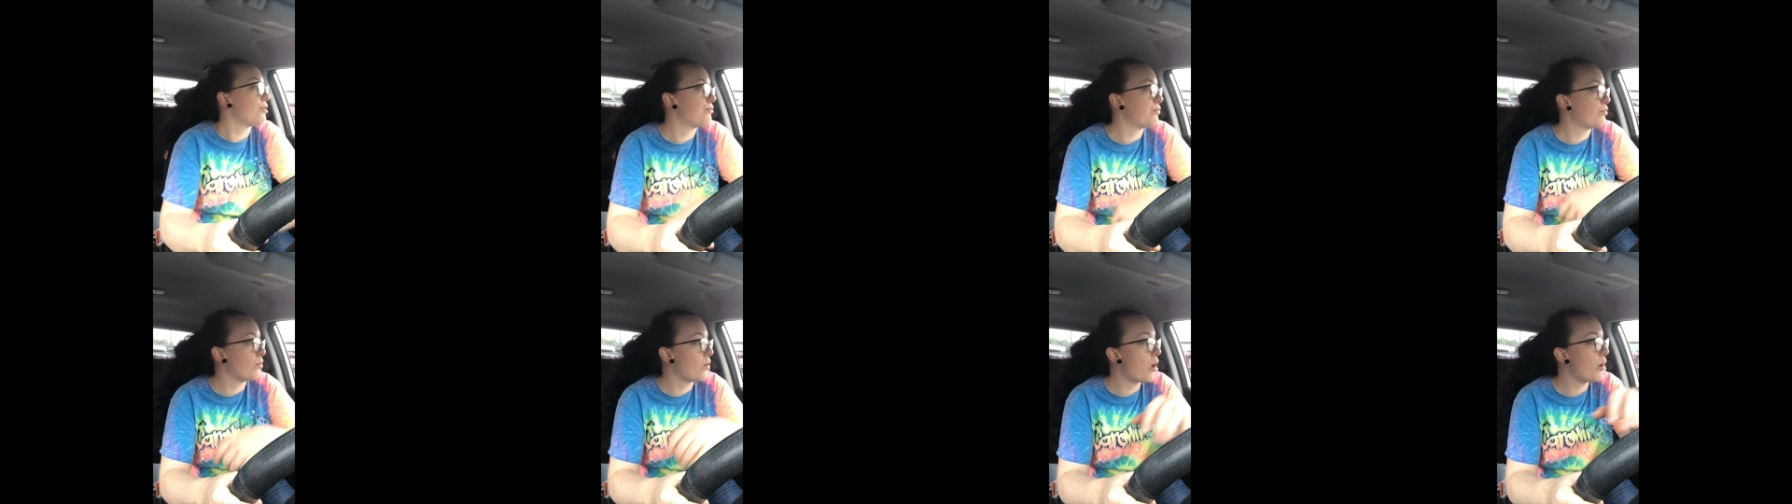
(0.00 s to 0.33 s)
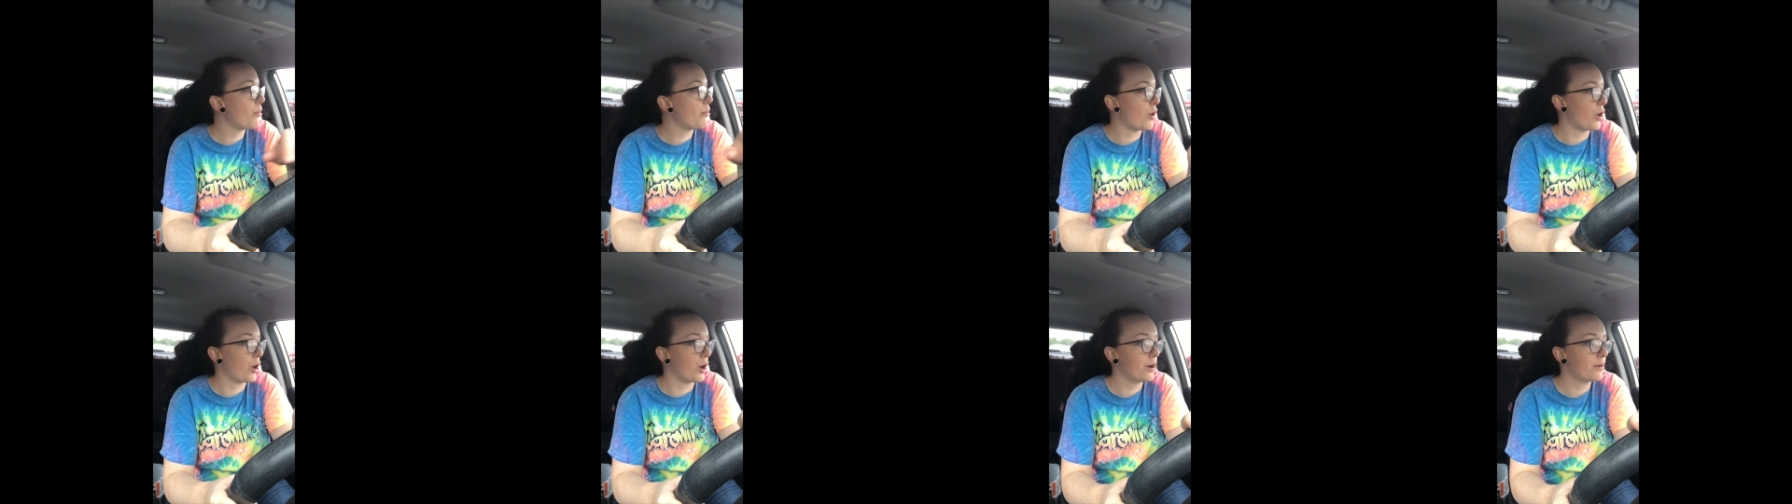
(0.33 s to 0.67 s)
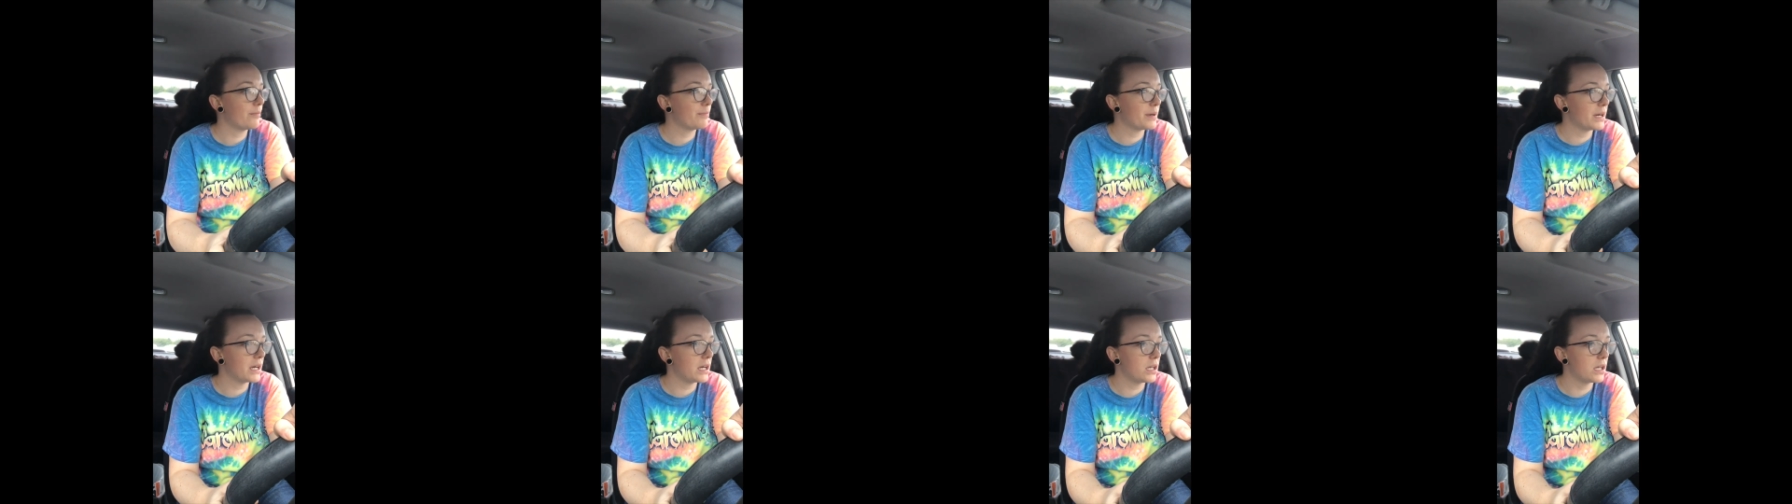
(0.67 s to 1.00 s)
of Walmart,
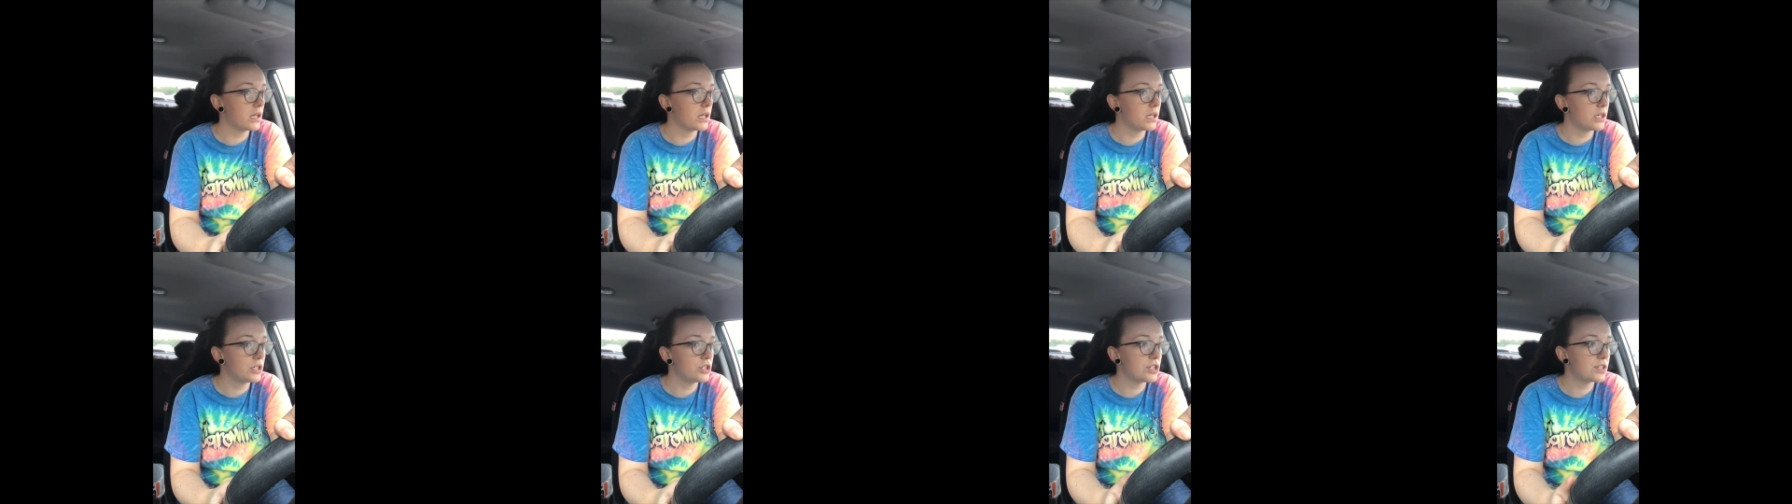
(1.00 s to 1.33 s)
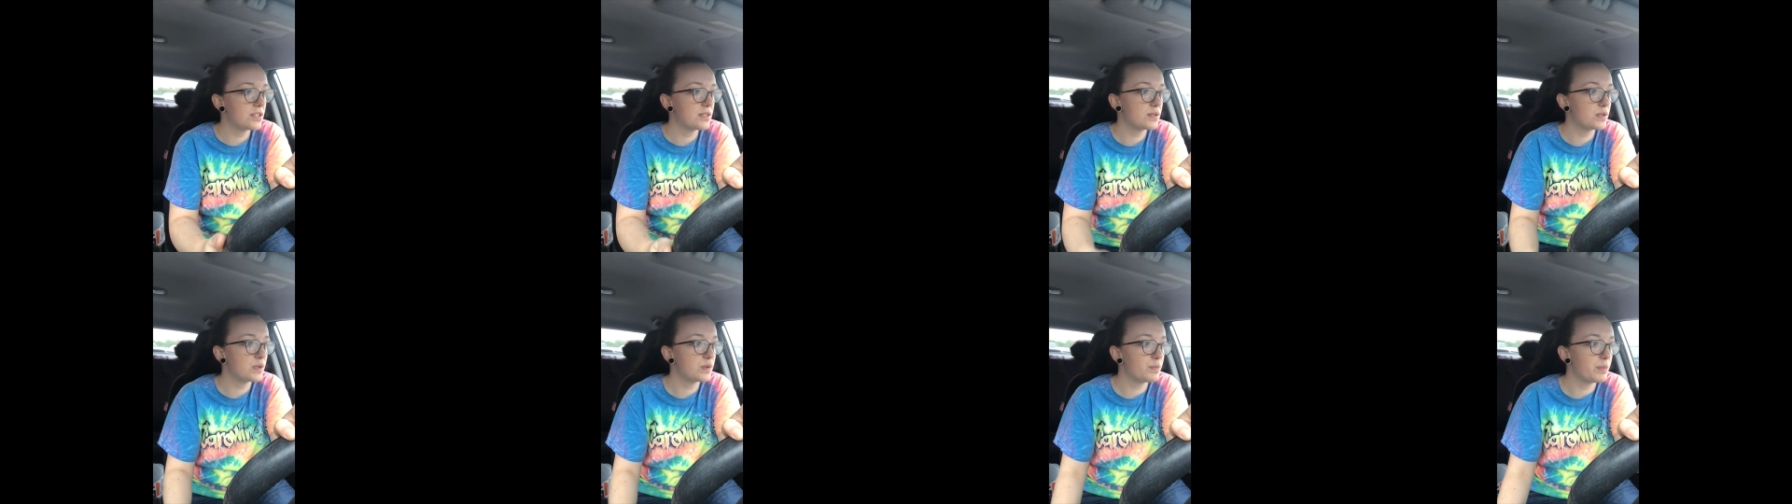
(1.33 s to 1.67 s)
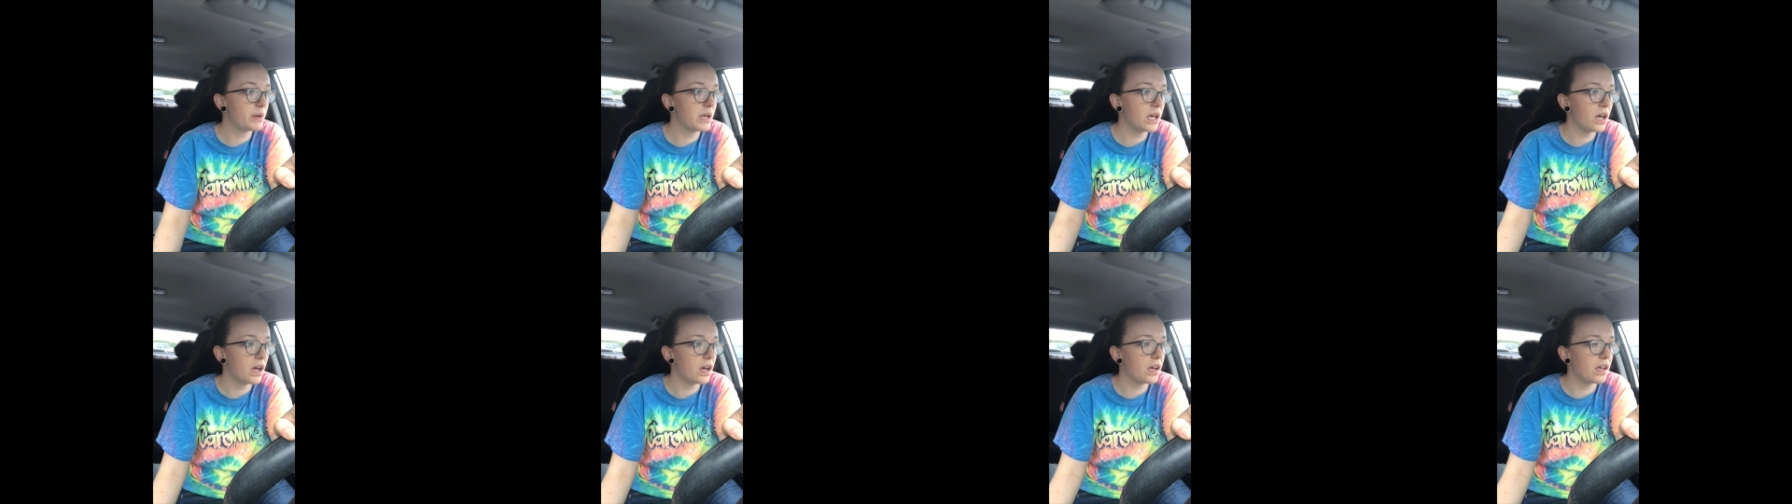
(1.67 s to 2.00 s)
but just
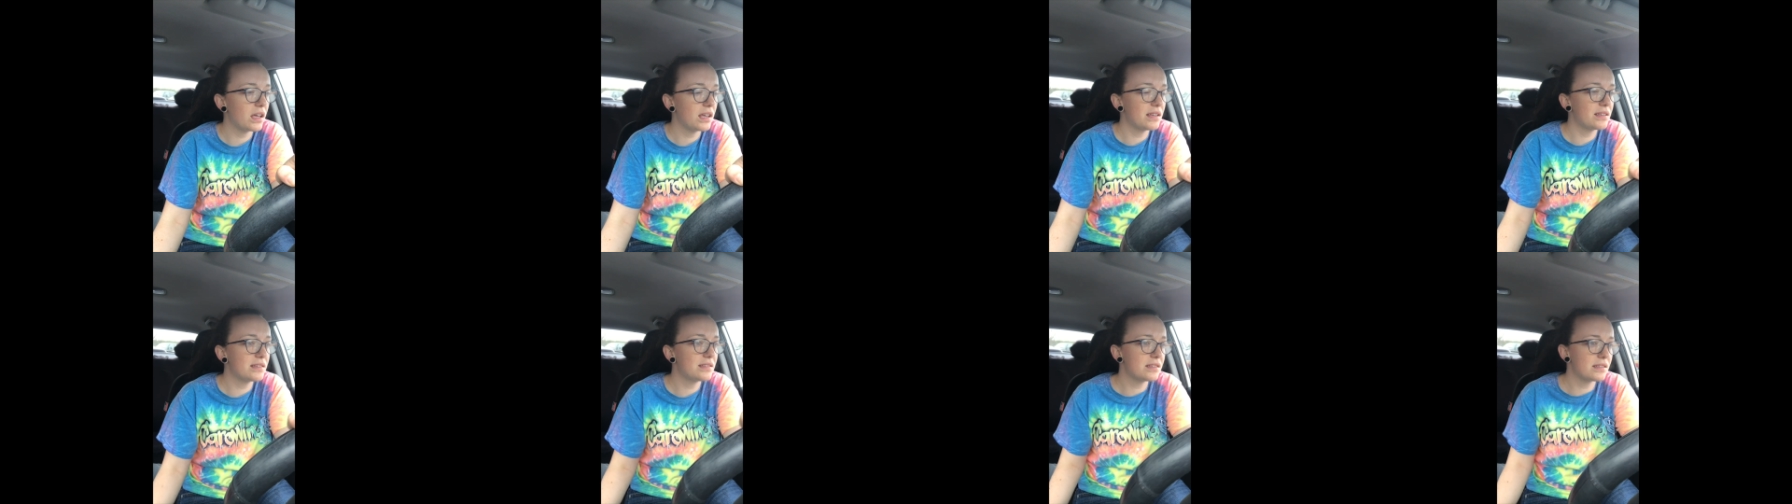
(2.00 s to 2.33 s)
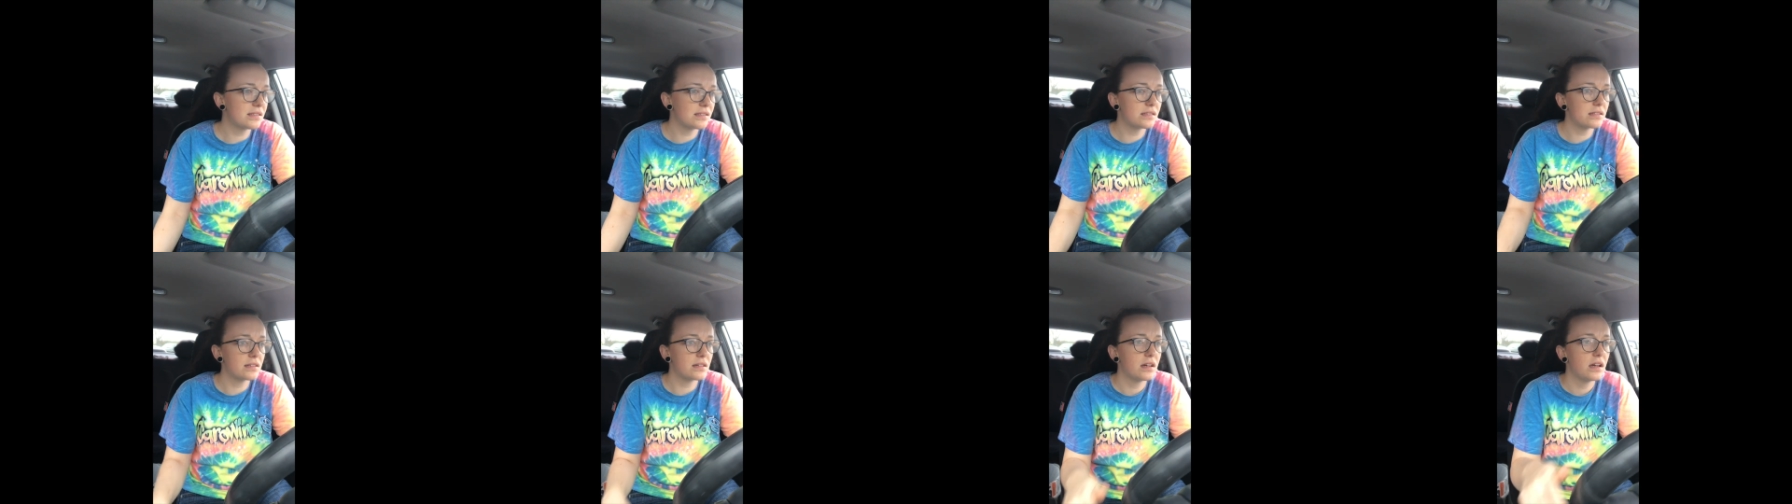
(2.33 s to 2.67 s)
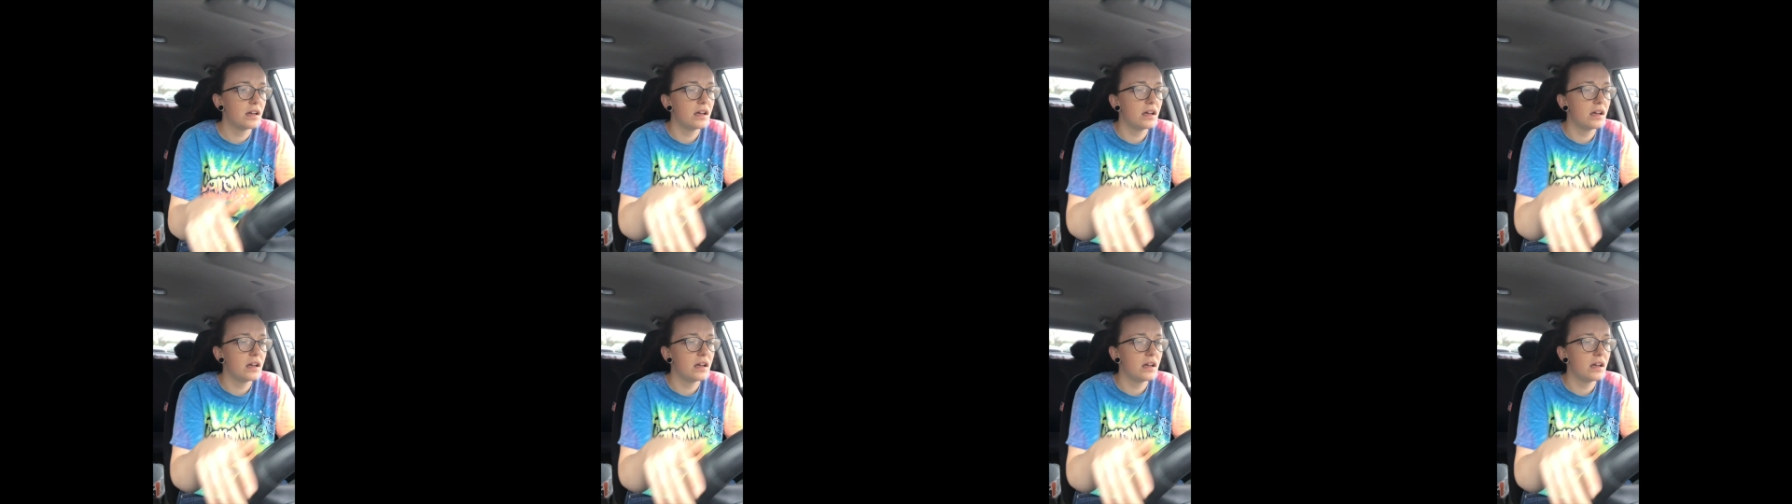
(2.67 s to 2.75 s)
because